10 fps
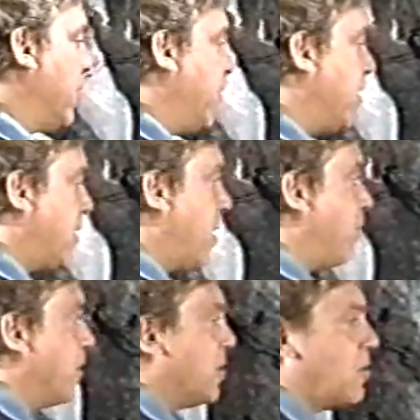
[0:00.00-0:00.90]

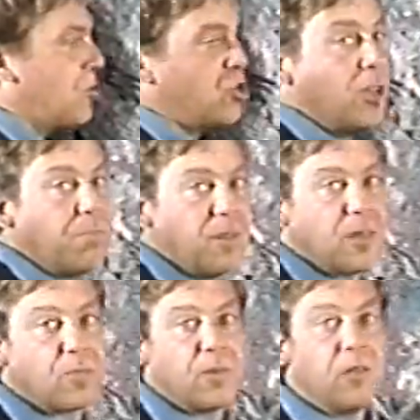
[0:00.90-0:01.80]
Videotape is cheap and
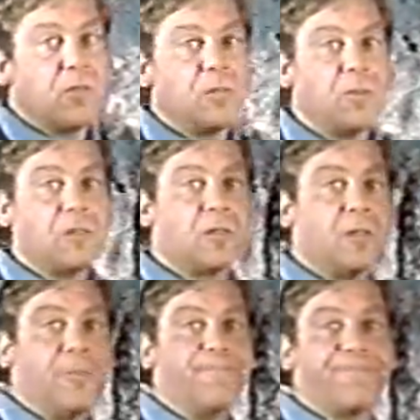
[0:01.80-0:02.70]
it's reusable,
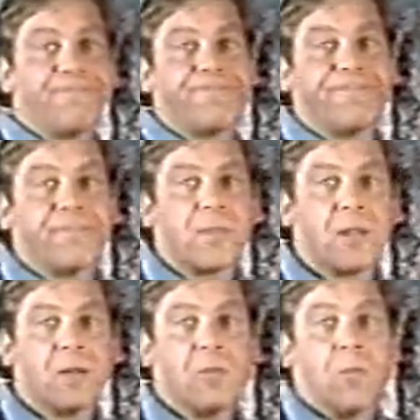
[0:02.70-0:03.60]
so
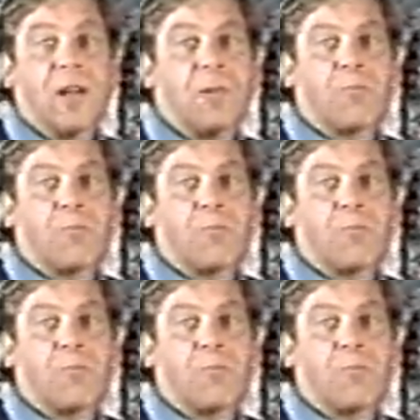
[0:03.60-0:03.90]
why not